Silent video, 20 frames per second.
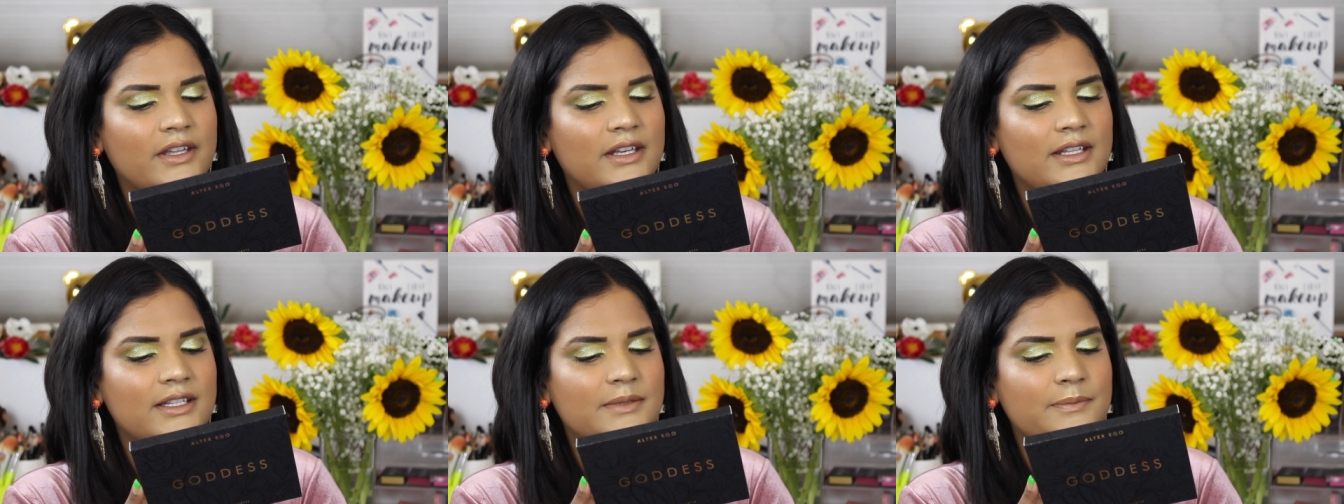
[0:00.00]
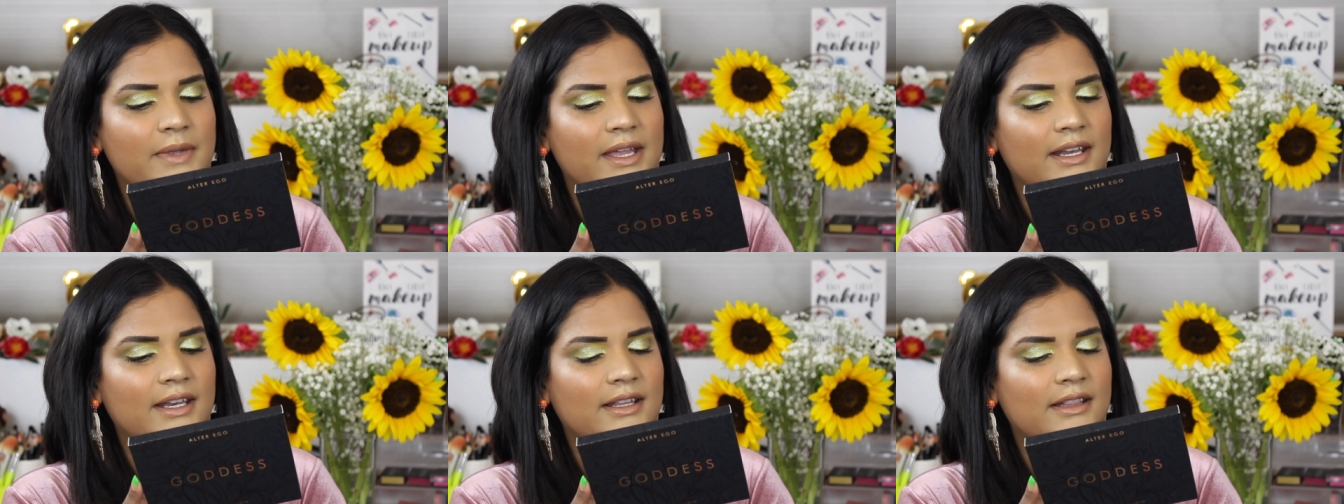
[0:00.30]
It is
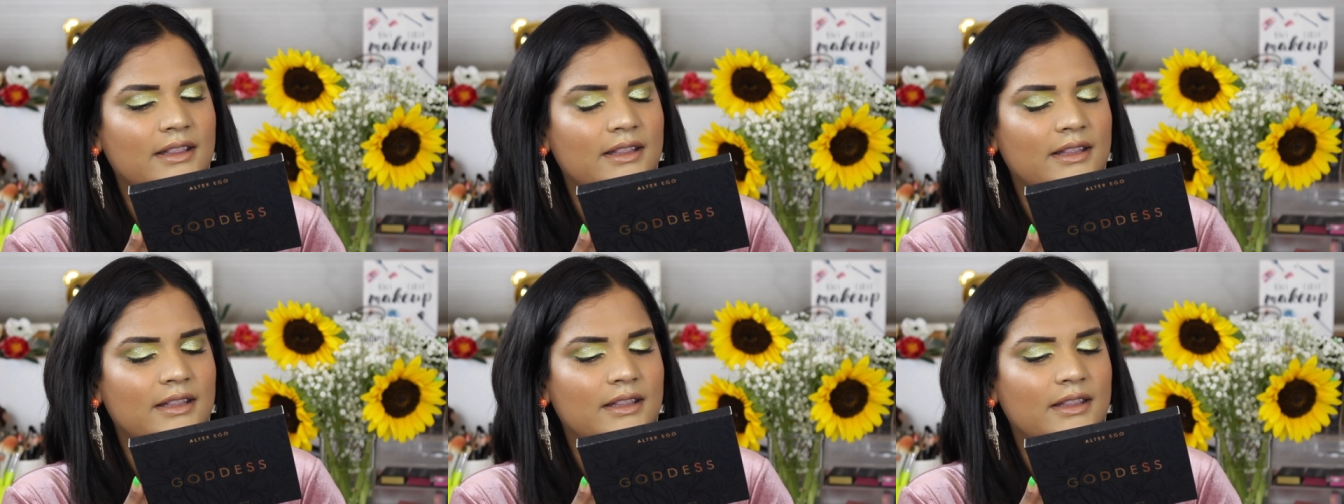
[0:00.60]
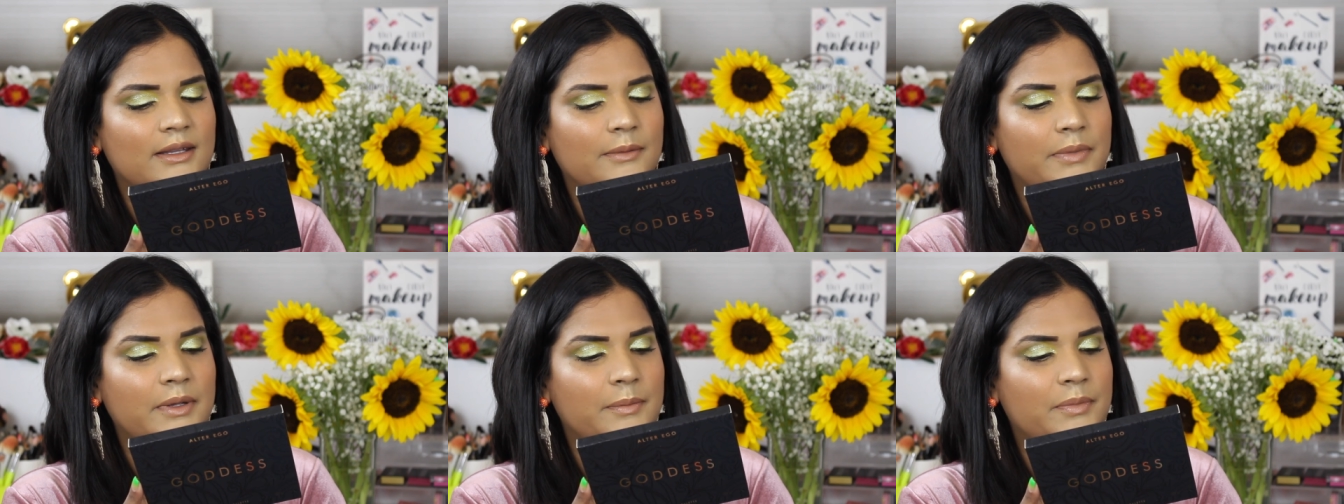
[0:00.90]
made in
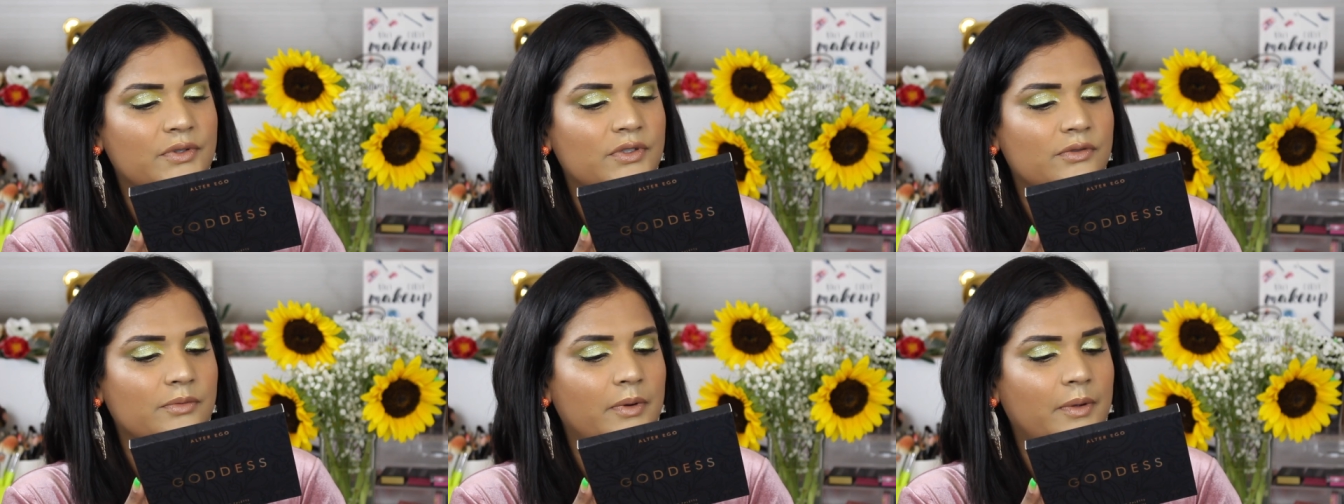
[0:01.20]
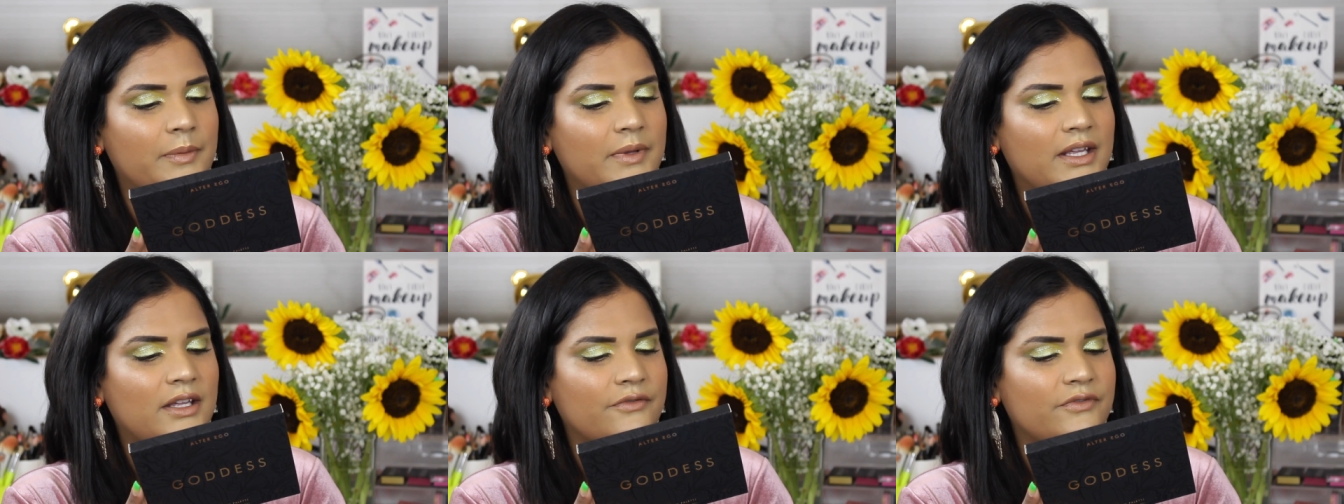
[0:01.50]
the People's
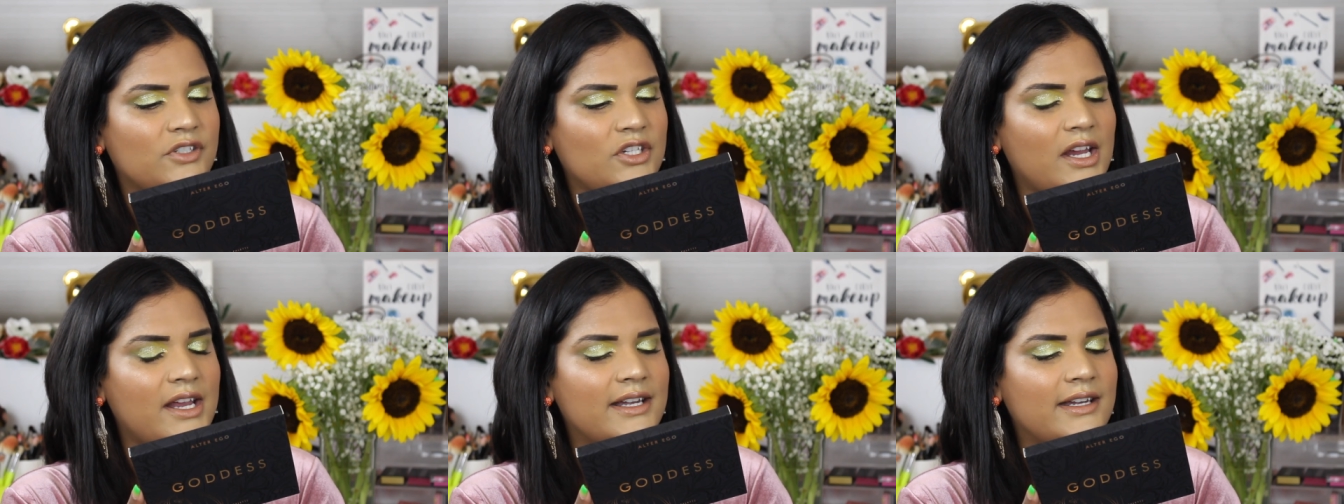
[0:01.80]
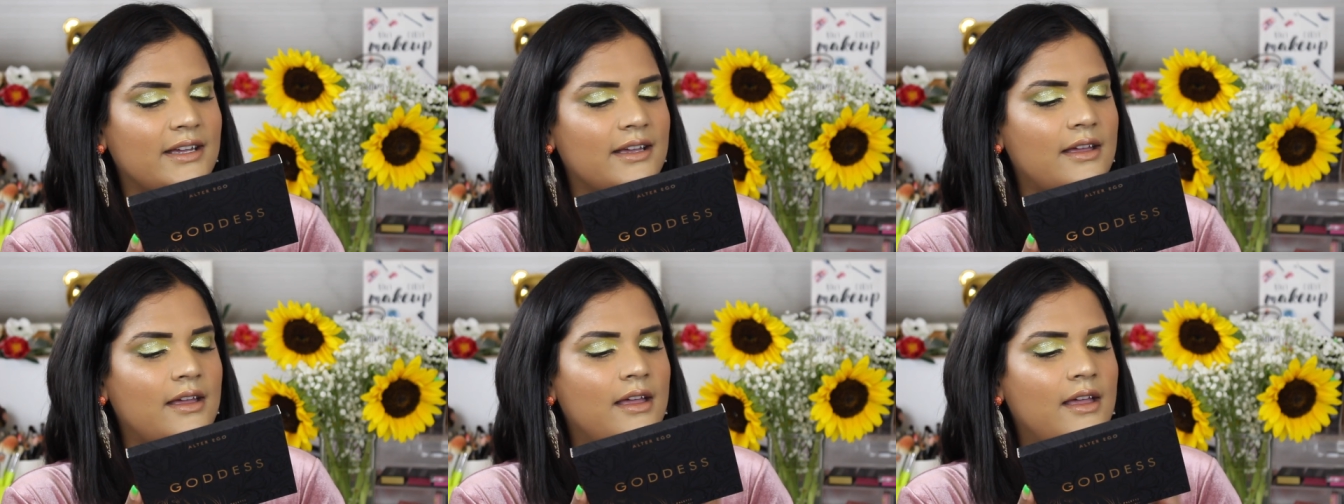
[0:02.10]
Republic of
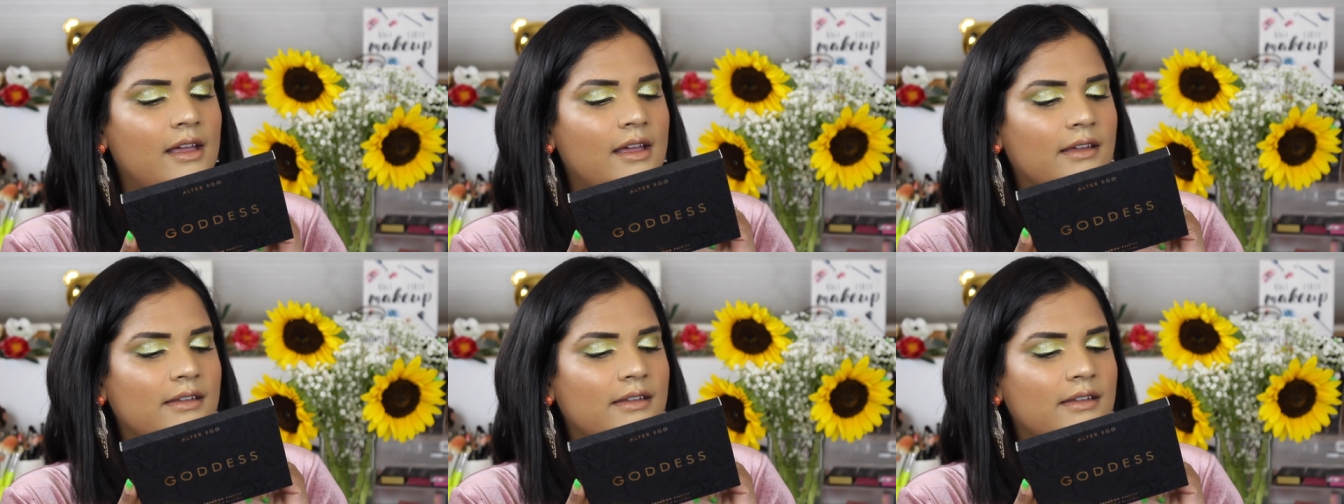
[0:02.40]
China.